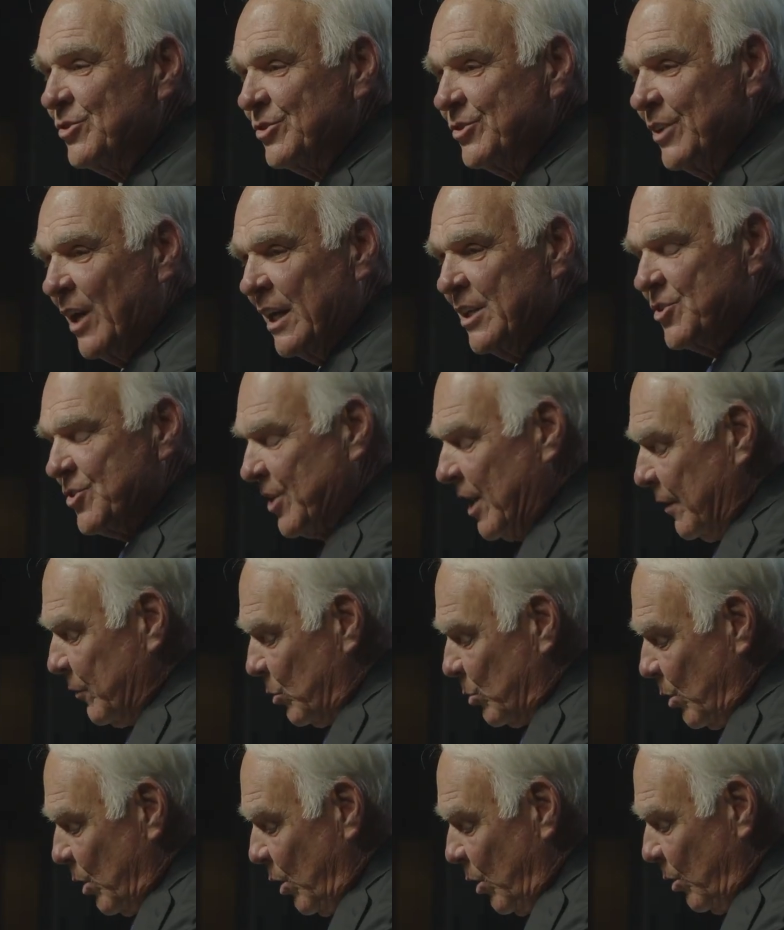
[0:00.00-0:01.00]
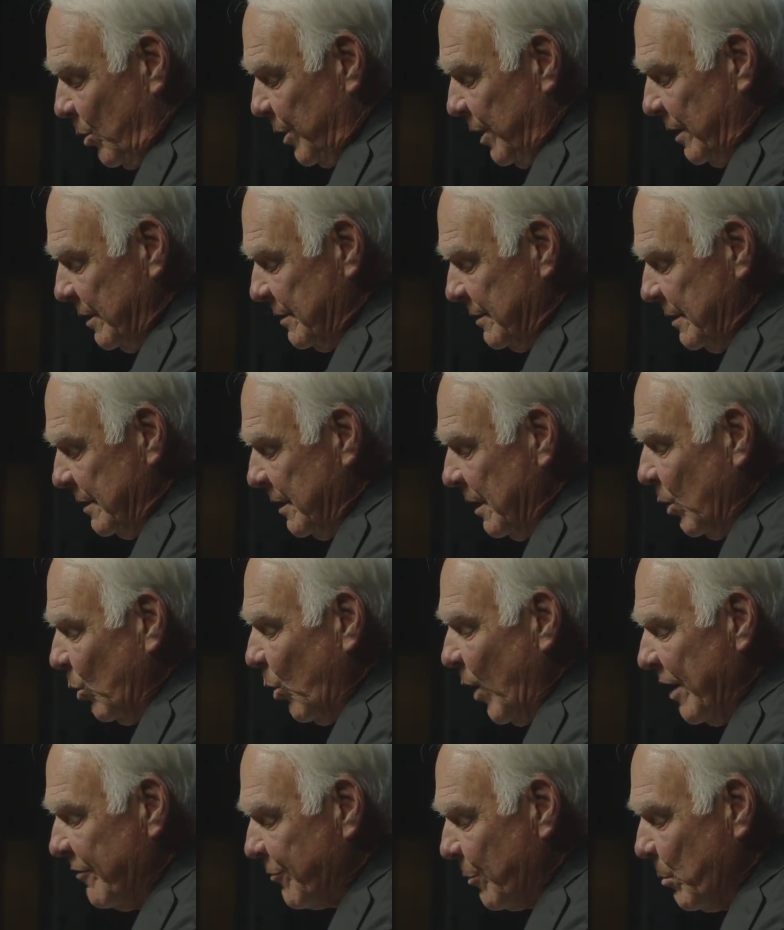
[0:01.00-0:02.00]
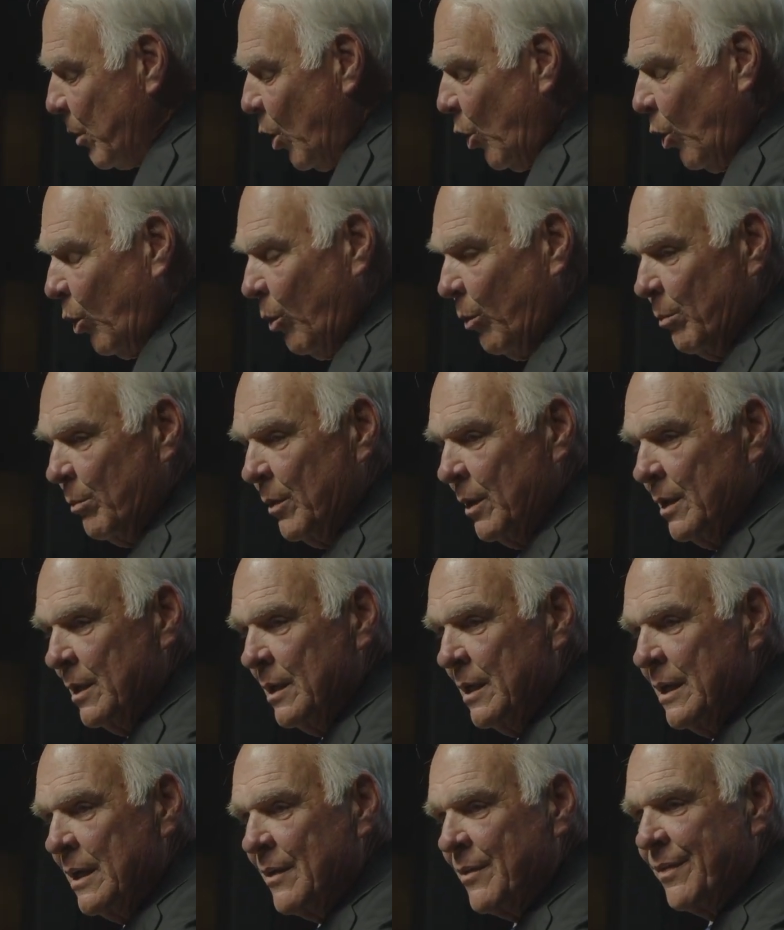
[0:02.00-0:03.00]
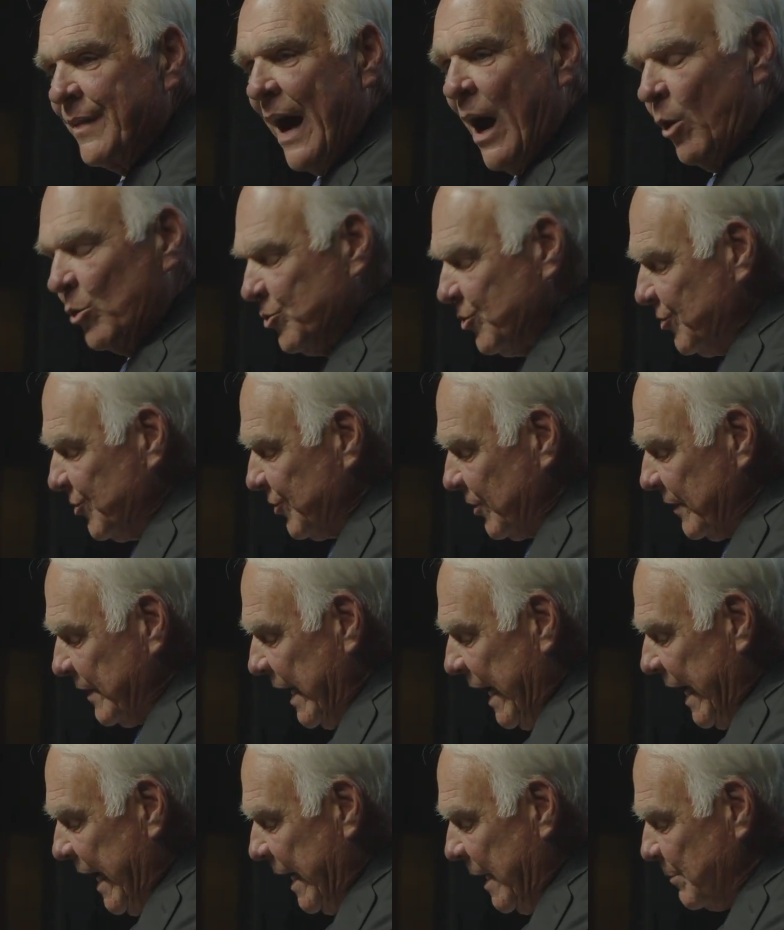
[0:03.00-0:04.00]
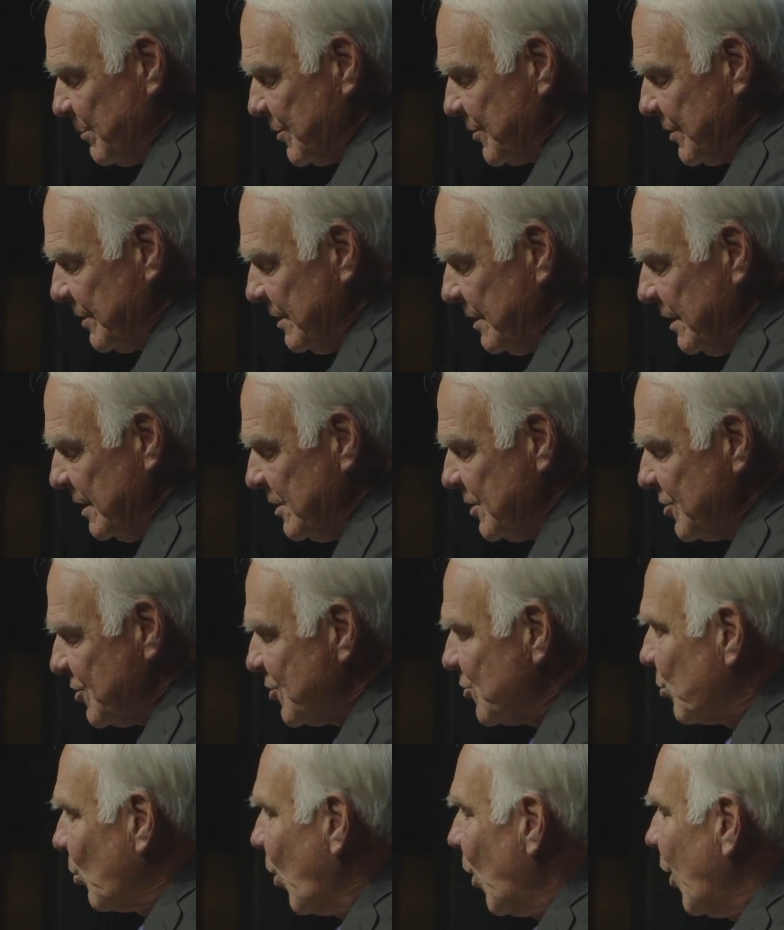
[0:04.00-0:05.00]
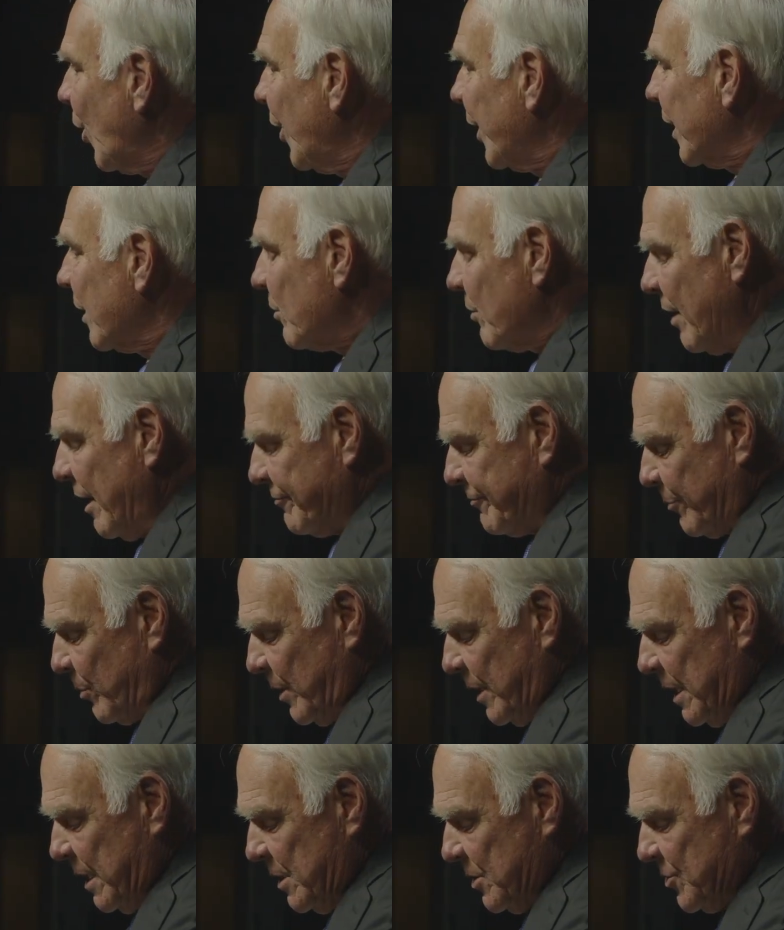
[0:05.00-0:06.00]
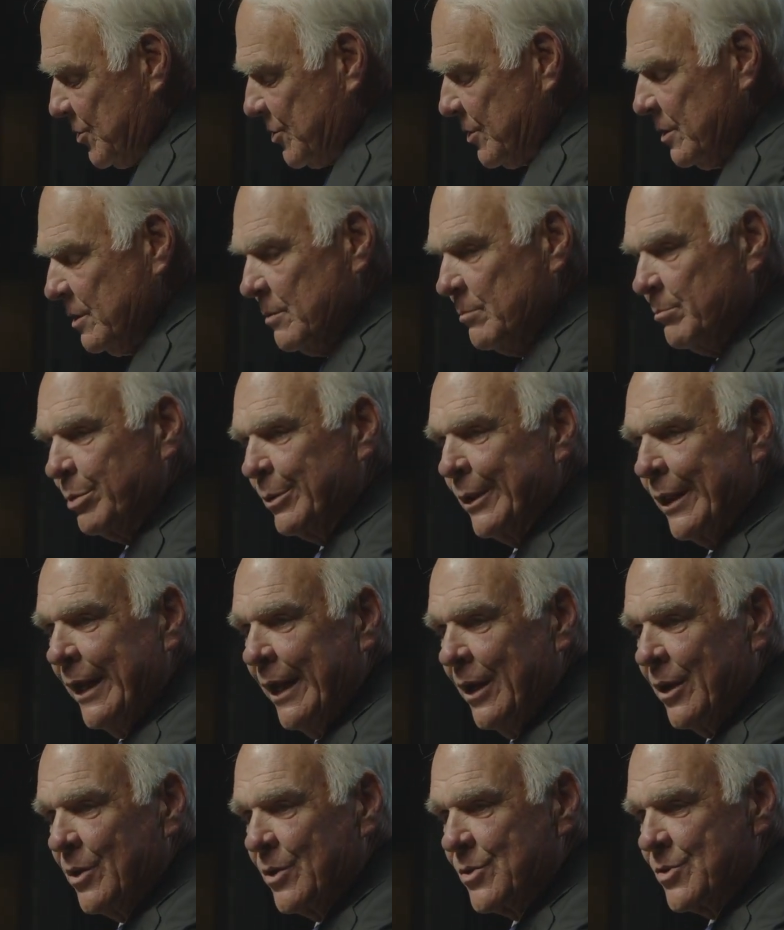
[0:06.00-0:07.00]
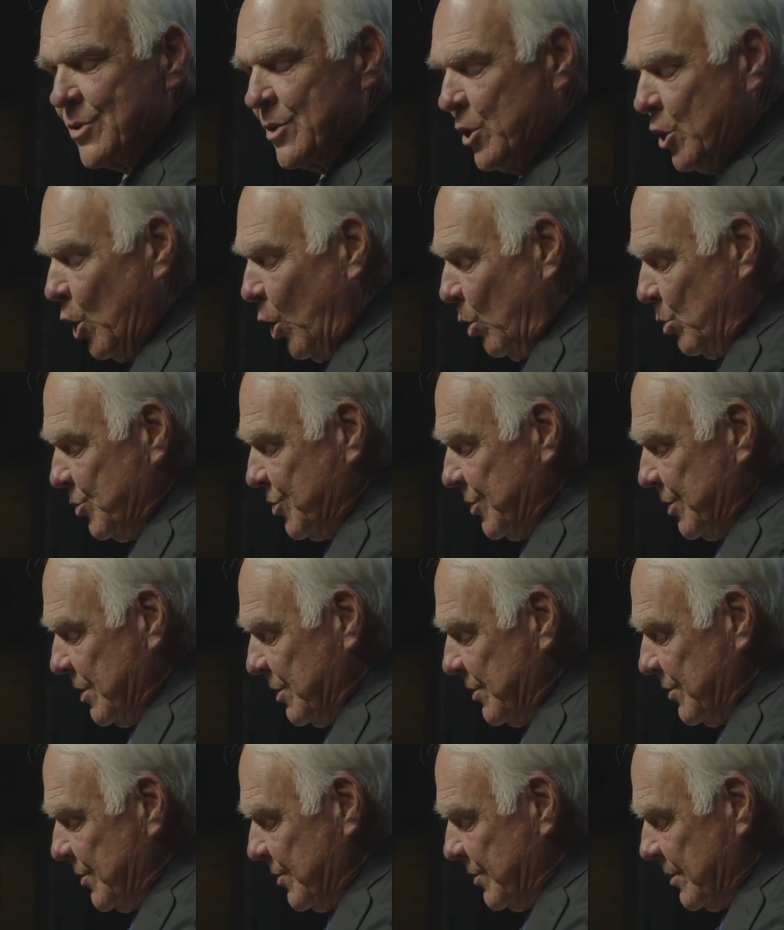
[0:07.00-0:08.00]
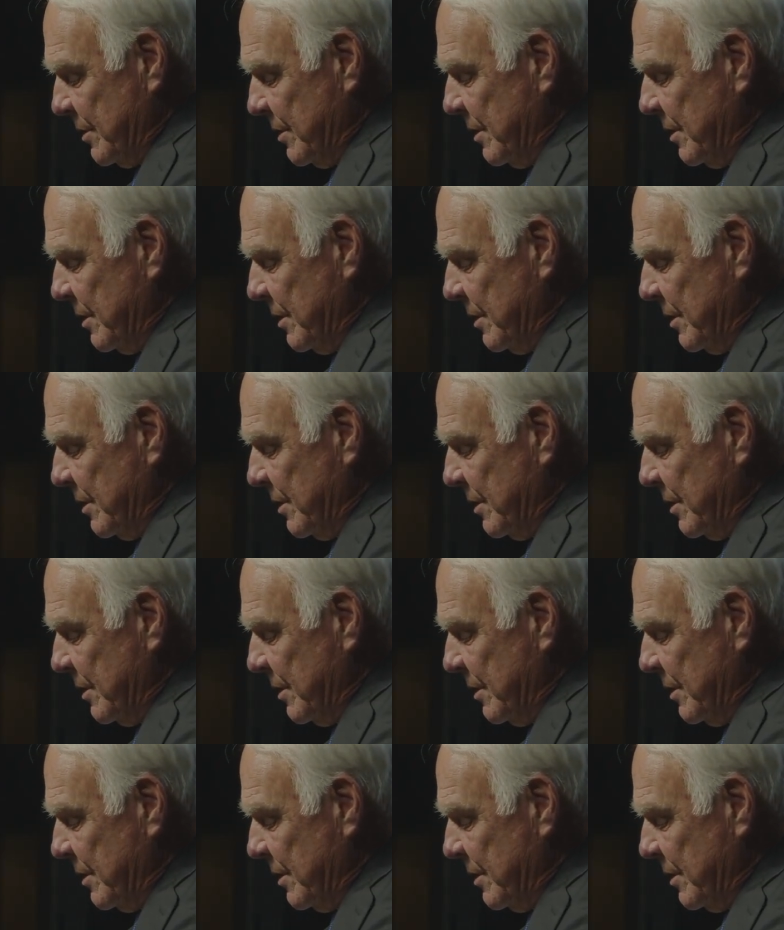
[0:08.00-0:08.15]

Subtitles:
nights on the road, away from home, thousands of games, swearing at referees, players, coaches,